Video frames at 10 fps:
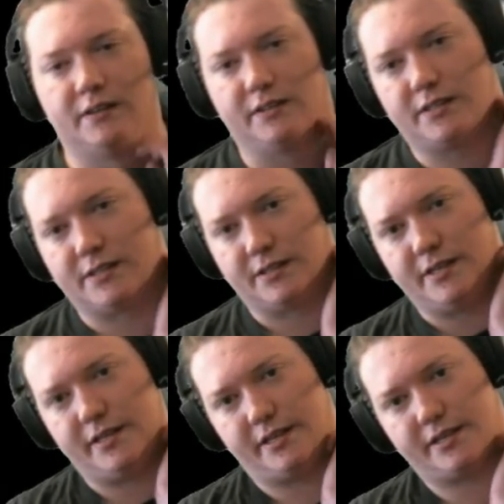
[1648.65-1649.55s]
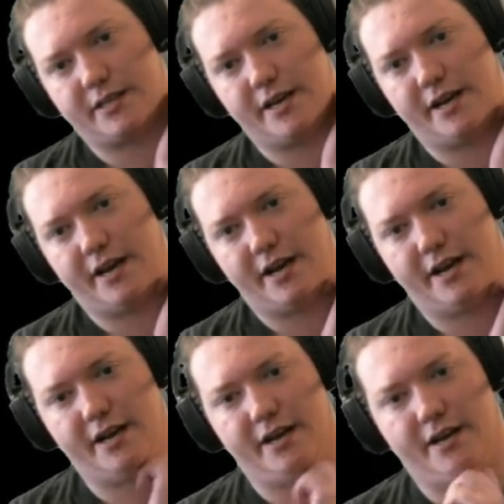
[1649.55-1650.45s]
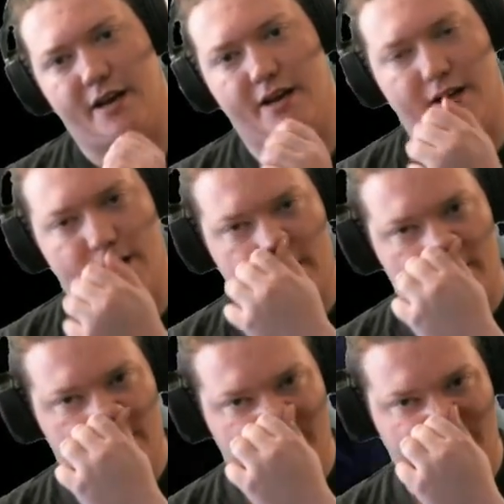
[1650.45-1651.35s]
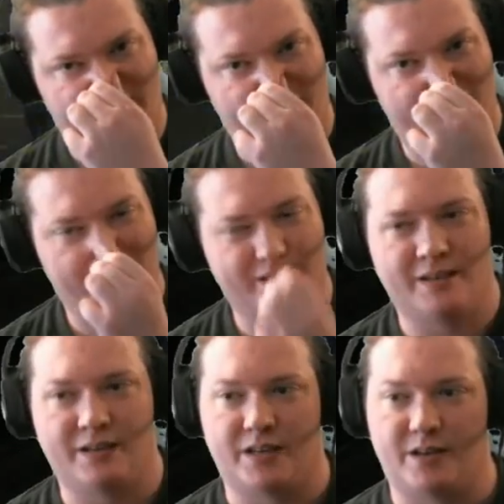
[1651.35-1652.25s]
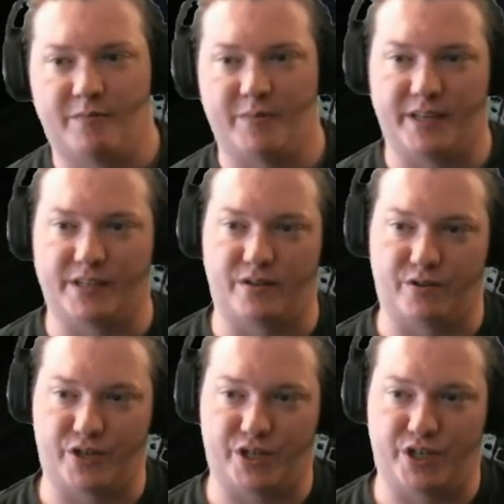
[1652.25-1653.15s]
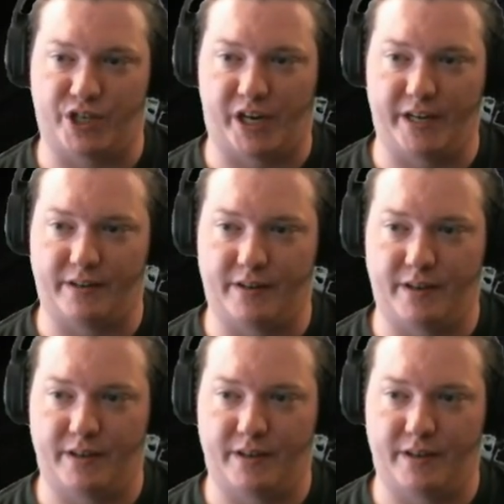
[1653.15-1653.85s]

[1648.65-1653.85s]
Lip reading: Let's see. This guy had medicinal shite.